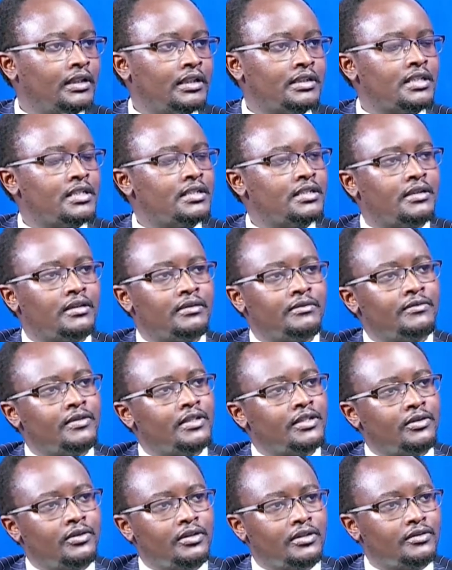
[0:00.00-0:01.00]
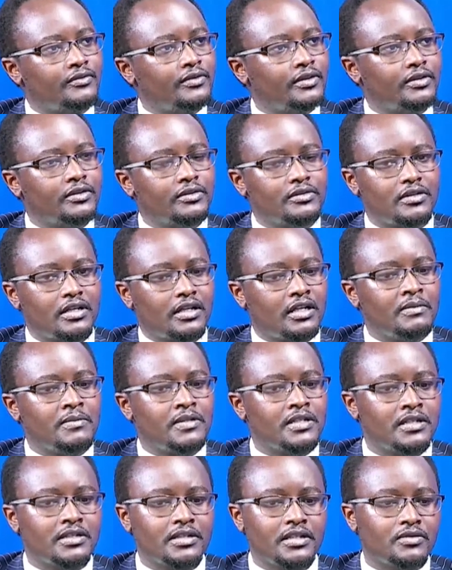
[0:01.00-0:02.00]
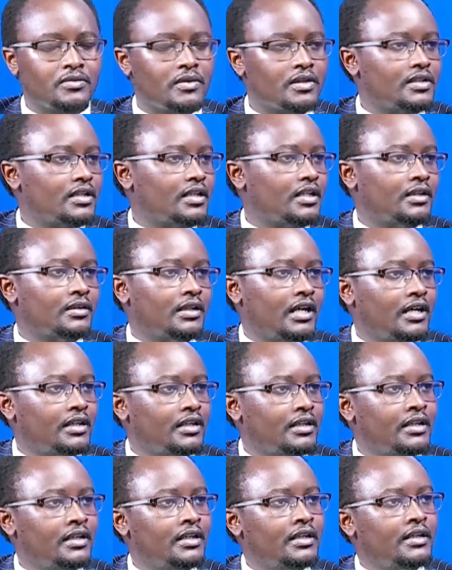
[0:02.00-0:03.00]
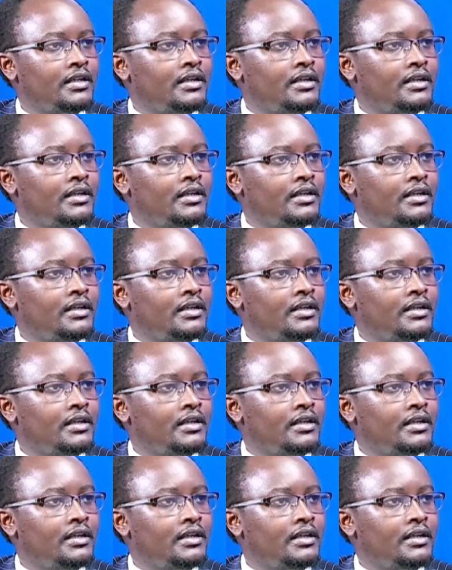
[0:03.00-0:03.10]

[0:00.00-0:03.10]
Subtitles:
night under very horrific circumstances where they can earn